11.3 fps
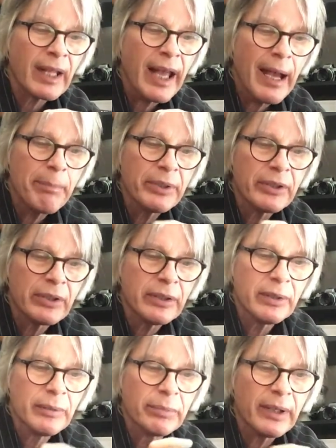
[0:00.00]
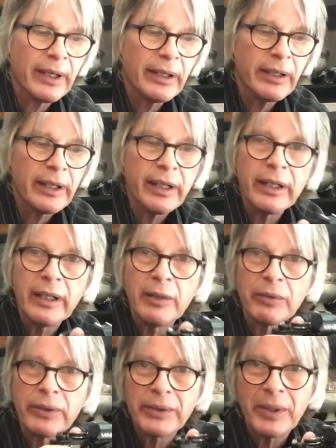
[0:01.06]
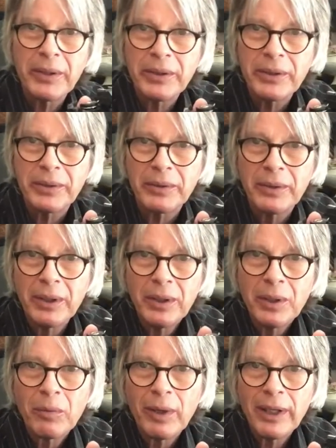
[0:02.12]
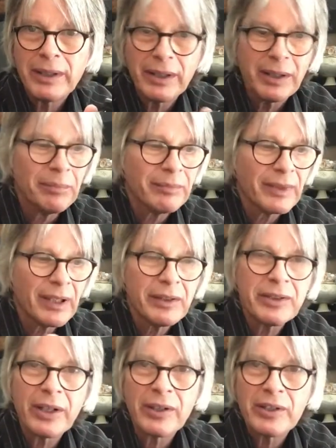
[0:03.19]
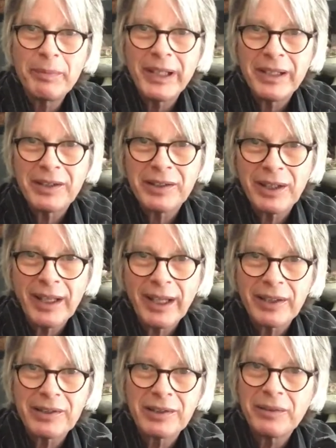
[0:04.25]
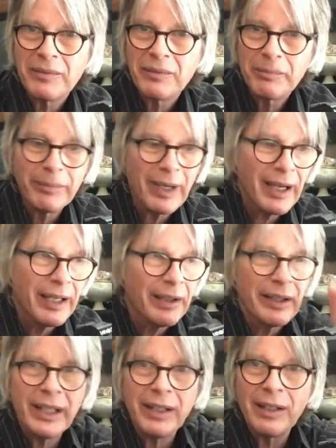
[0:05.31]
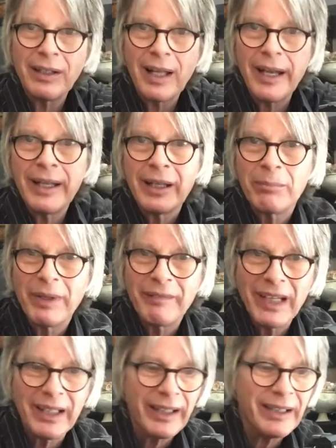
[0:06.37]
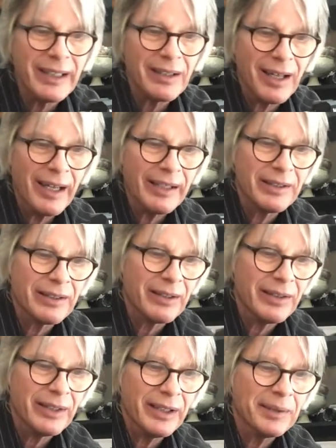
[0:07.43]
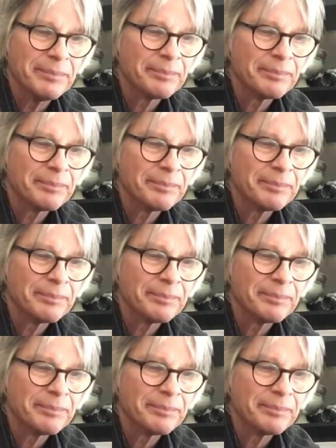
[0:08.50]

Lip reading: Aperture Priority, it will show you what shutter speed it selects by the lighting up of LED lights on there.